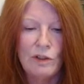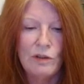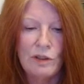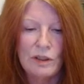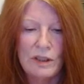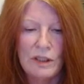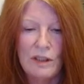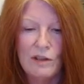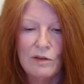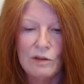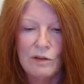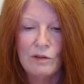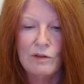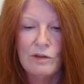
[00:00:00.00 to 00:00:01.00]
to see your
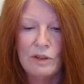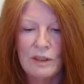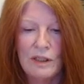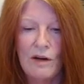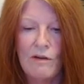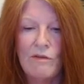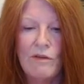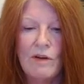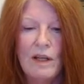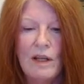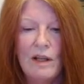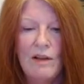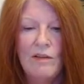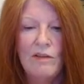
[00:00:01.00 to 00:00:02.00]
true self
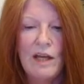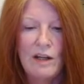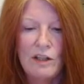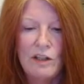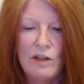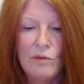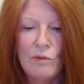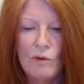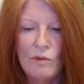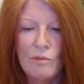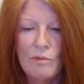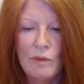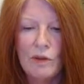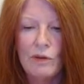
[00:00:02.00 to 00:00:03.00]
that you will
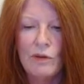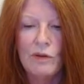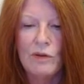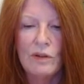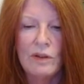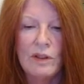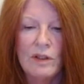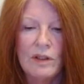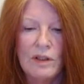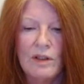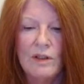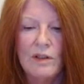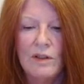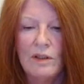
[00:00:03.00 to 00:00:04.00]
mirror
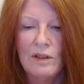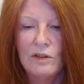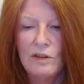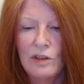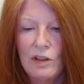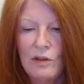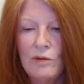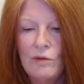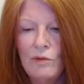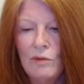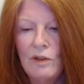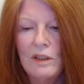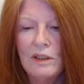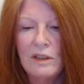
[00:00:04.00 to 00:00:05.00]

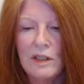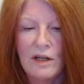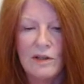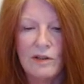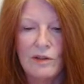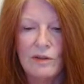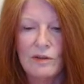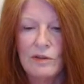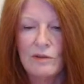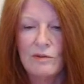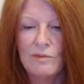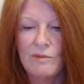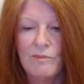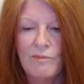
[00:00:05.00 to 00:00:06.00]
to in others.